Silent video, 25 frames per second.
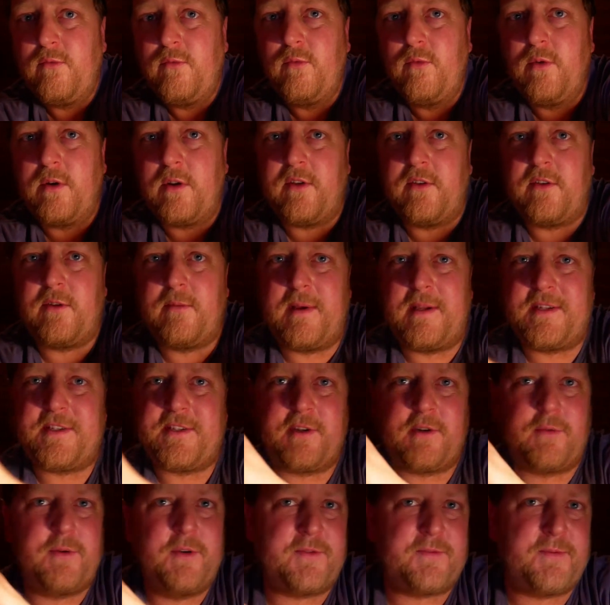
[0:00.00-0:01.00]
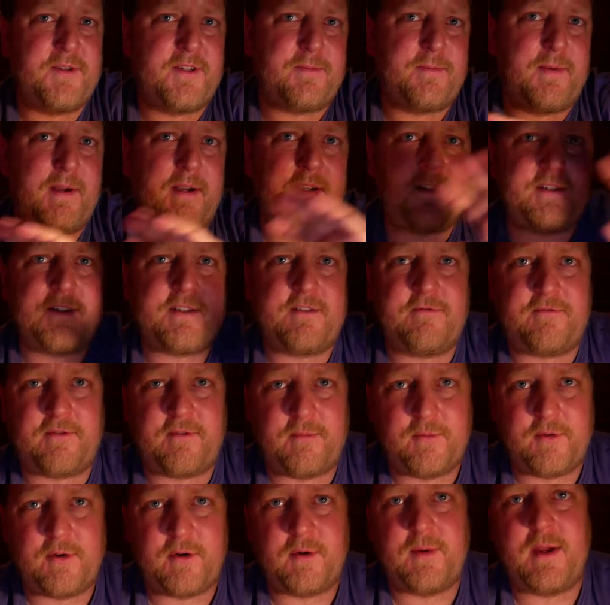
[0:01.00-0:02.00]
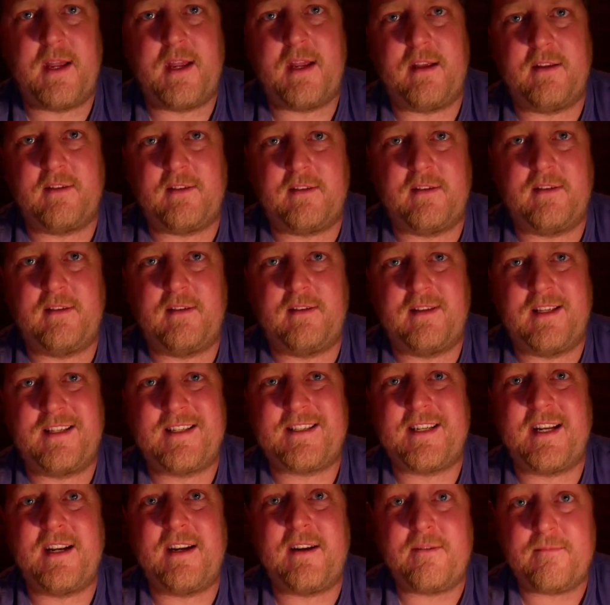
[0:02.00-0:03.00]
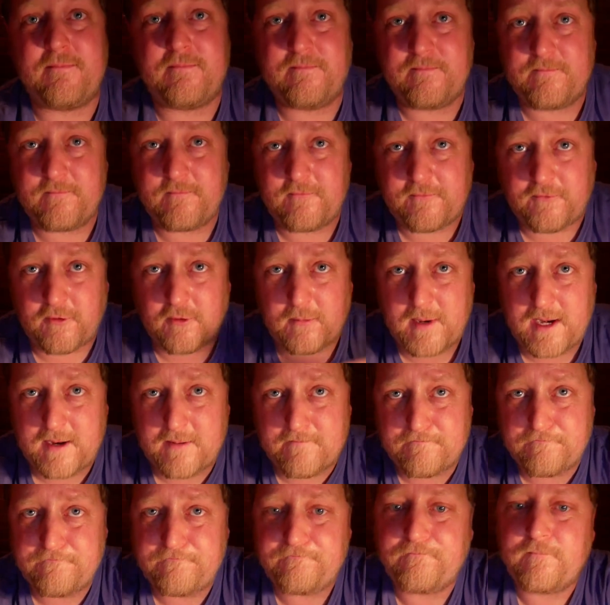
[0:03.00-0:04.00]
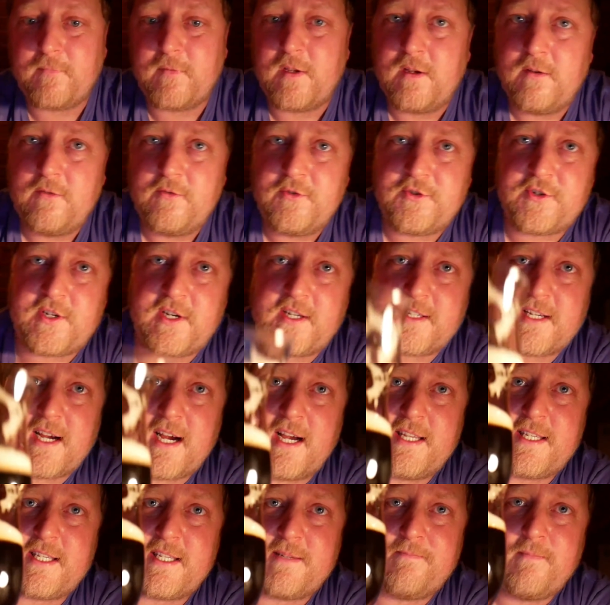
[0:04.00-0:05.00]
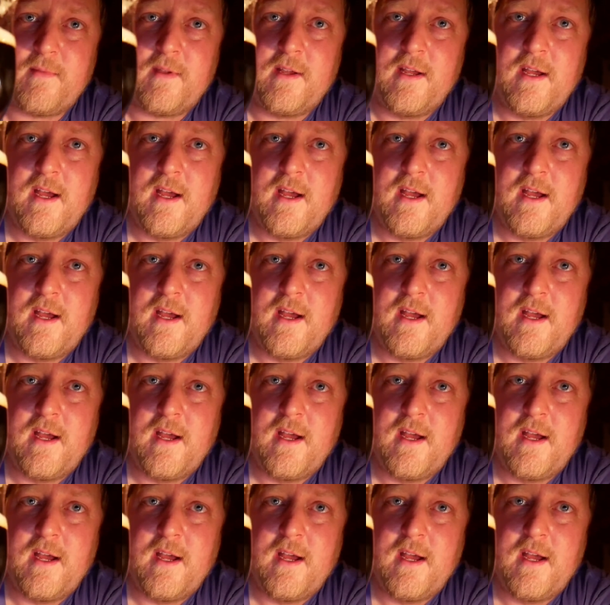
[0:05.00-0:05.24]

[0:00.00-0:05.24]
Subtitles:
one of the best Christmas beers from Norway this year for me. Cheers, guys.